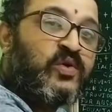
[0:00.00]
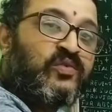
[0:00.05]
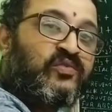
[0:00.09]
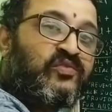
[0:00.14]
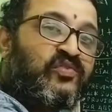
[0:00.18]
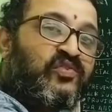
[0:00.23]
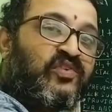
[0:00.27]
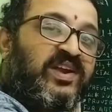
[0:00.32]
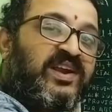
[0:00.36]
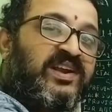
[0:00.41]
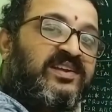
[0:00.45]
you
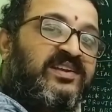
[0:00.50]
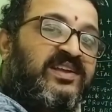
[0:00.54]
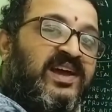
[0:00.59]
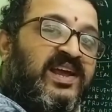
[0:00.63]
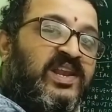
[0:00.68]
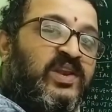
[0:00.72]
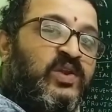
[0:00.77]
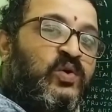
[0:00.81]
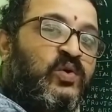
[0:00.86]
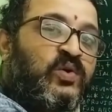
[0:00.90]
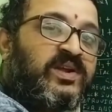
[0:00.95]
treat
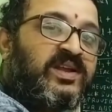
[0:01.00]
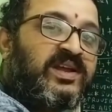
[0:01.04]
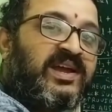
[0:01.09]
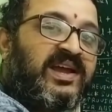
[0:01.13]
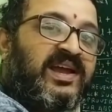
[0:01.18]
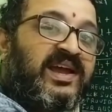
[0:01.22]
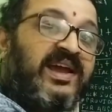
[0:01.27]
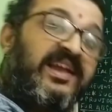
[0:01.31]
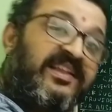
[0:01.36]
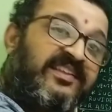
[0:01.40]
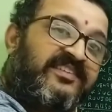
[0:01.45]
dilute
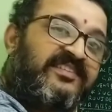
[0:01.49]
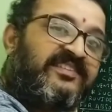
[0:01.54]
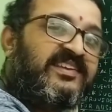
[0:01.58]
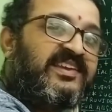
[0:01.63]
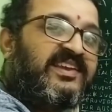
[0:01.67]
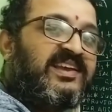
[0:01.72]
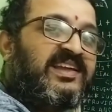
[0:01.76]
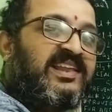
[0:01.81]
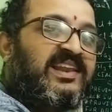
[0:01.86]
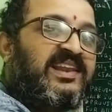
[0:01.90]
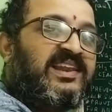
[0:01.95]

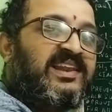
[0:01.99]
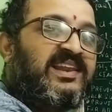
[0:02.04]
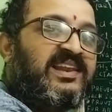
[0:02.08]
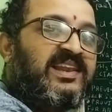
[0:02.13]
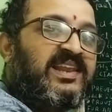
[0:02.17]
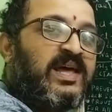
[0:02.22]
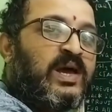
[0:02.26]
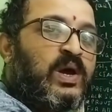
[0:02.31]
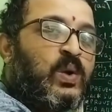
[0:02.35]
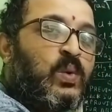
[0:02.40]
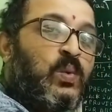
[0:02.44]
HCl
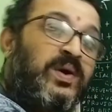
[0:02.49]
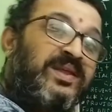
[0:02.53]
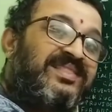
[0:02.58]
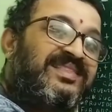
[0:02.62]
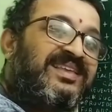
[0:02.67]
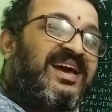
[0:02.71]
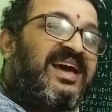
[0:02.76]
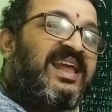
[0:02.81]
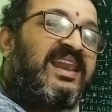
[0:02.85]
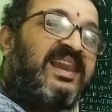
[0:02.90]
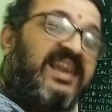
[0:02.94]

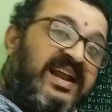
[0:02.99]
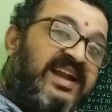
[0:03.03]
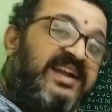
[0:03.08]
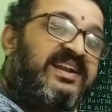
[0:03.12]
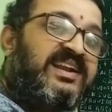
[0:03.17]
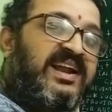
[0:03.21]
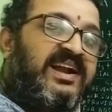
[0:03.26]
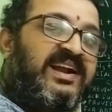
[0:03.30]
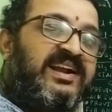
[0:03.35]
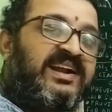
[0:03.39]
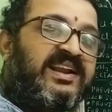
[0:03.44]
with
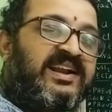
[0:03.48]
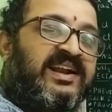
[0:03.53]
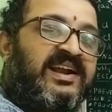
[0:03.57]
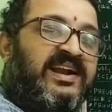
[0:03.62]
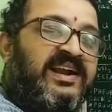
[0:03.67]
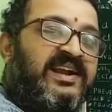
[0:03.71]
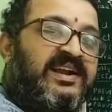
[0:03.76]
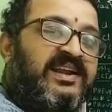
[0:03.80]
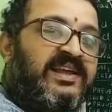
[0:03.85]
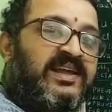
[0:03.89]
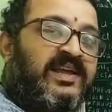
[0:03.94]
lead
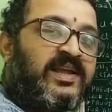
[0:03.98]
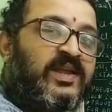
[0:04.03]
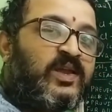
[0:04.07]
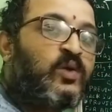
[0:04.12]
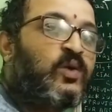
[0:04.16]
nitrate,